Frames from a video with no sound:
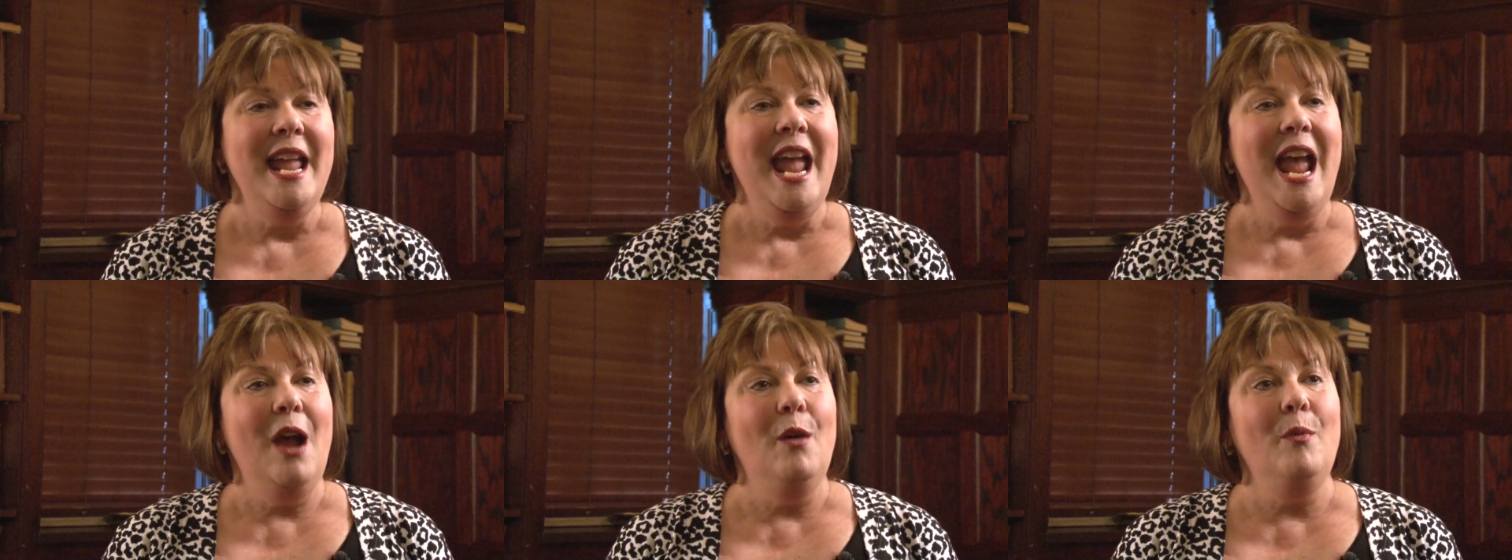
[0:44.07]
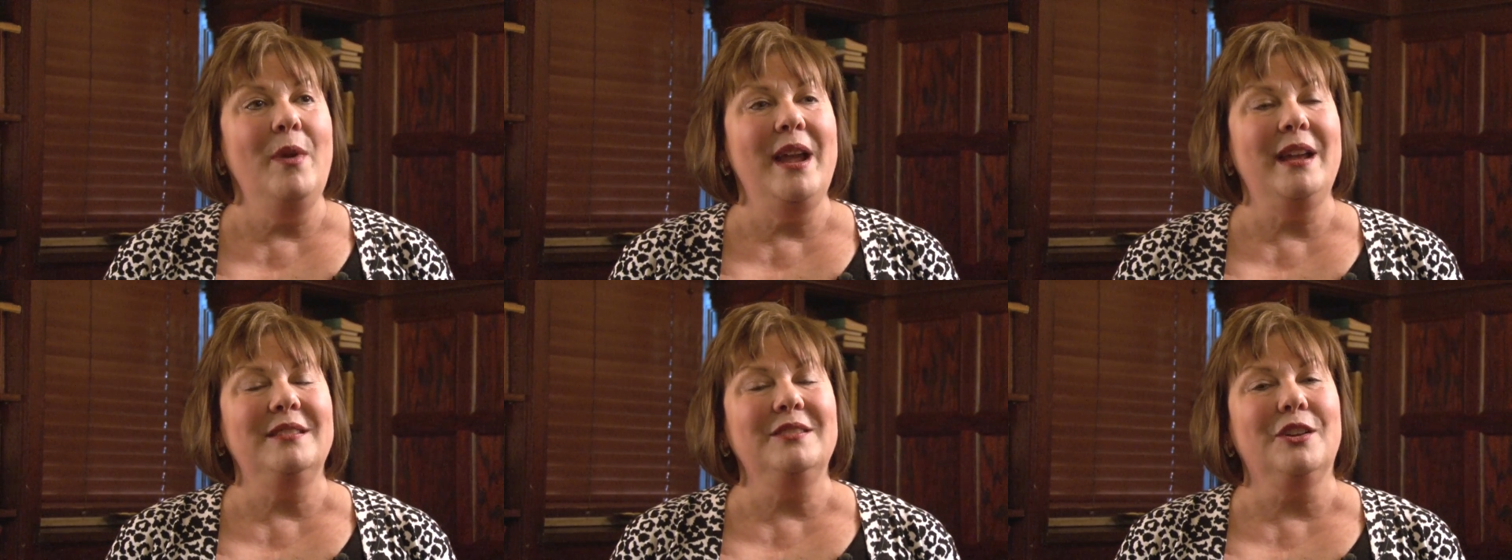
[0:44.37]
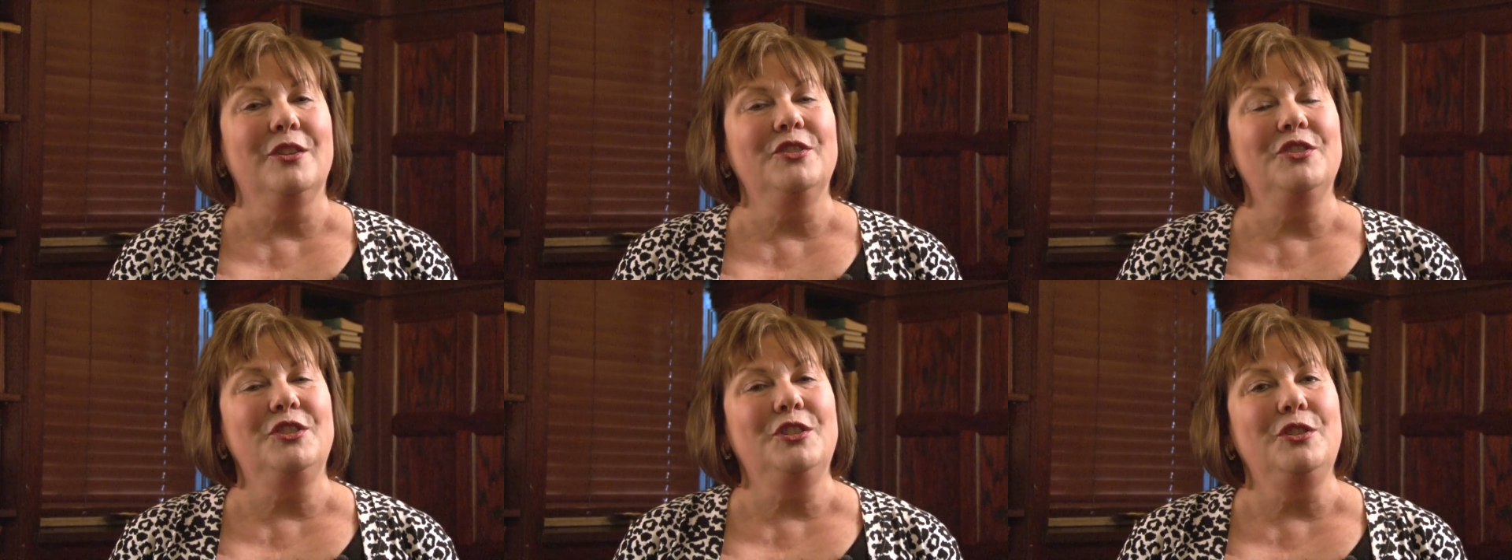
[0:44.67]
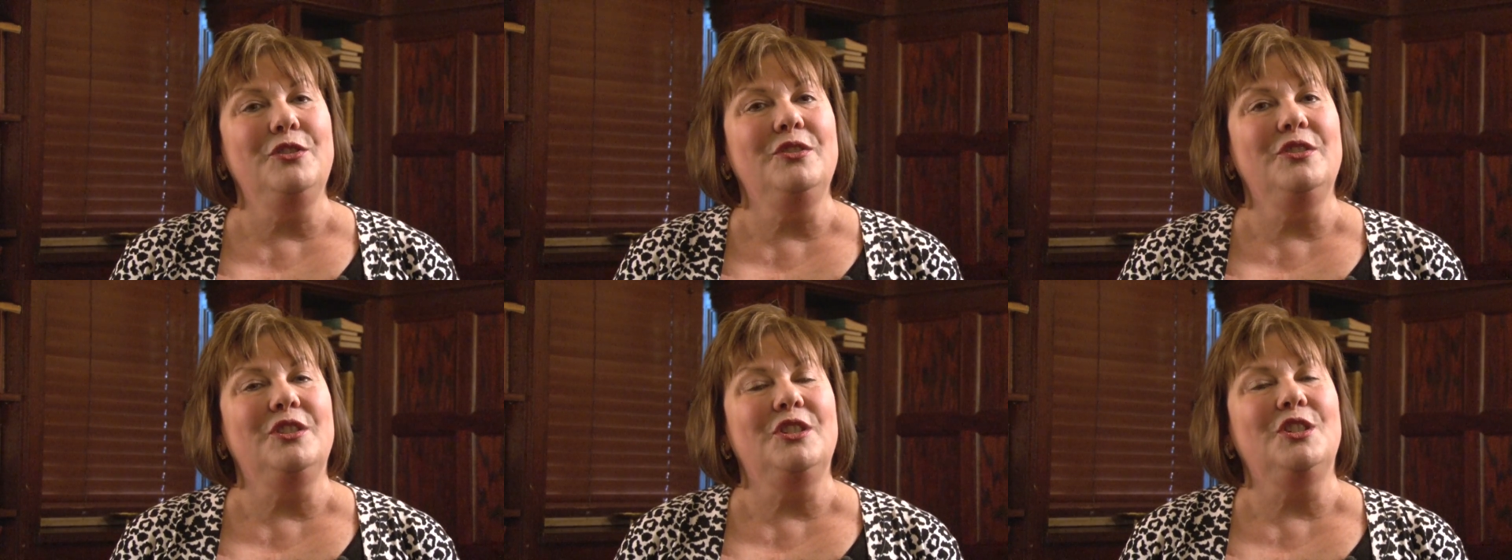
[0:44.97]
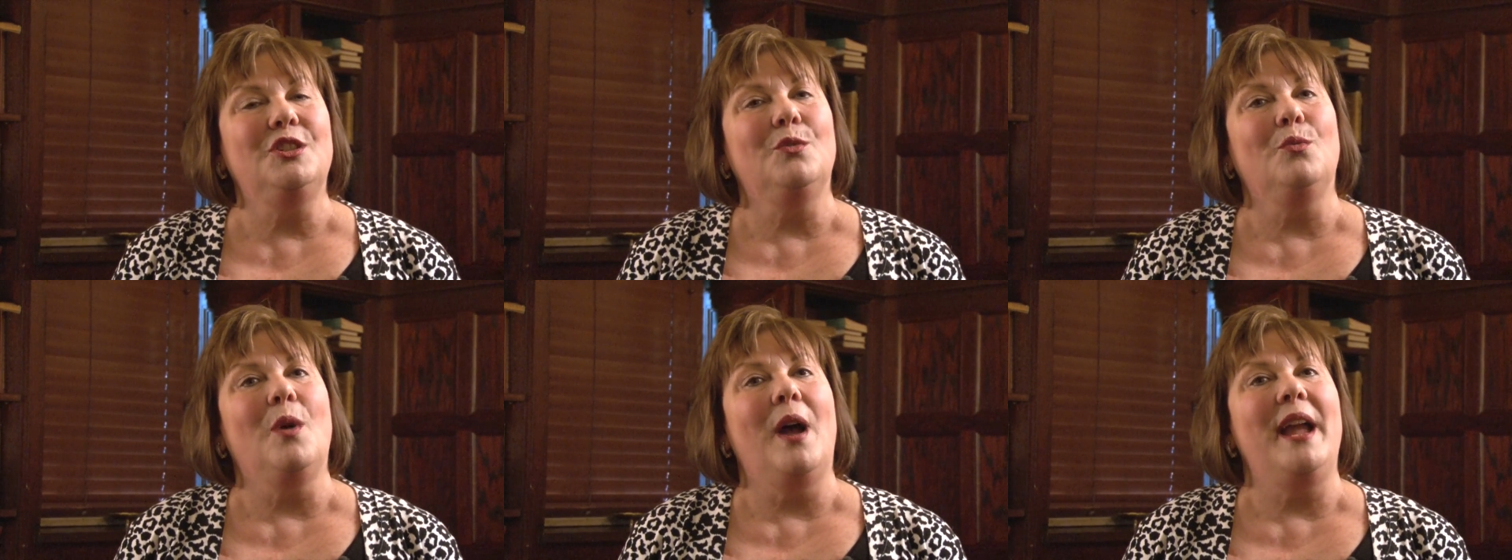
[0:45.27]
And we ask our students
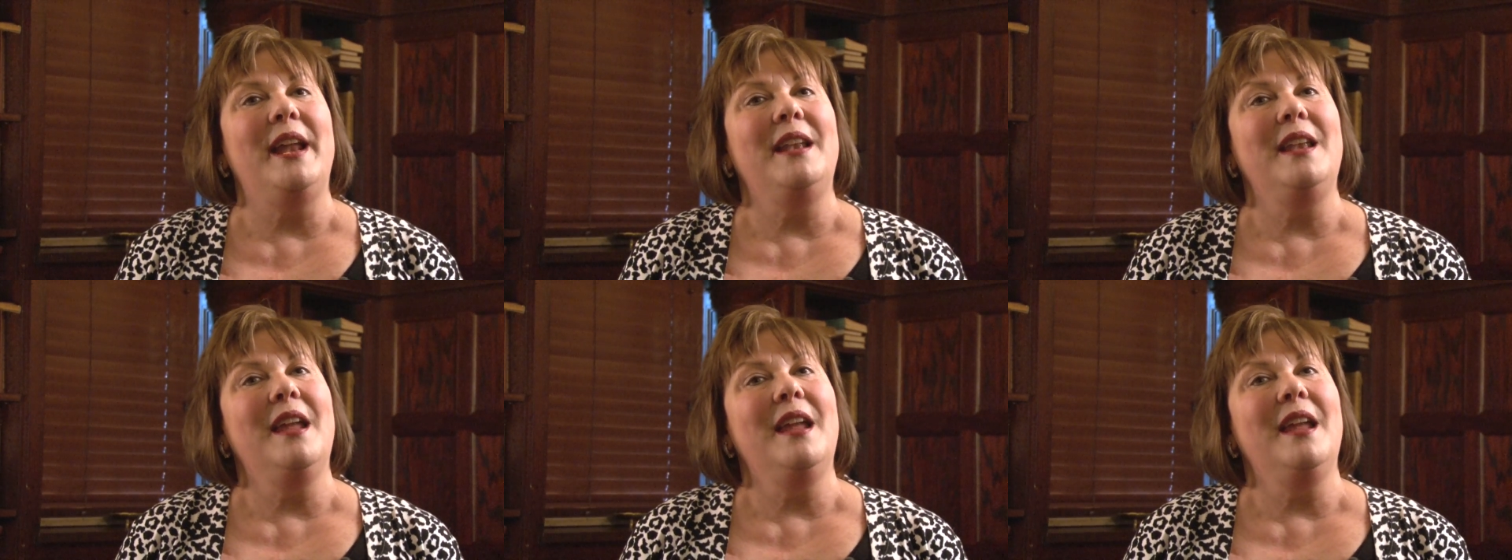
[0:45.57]
to write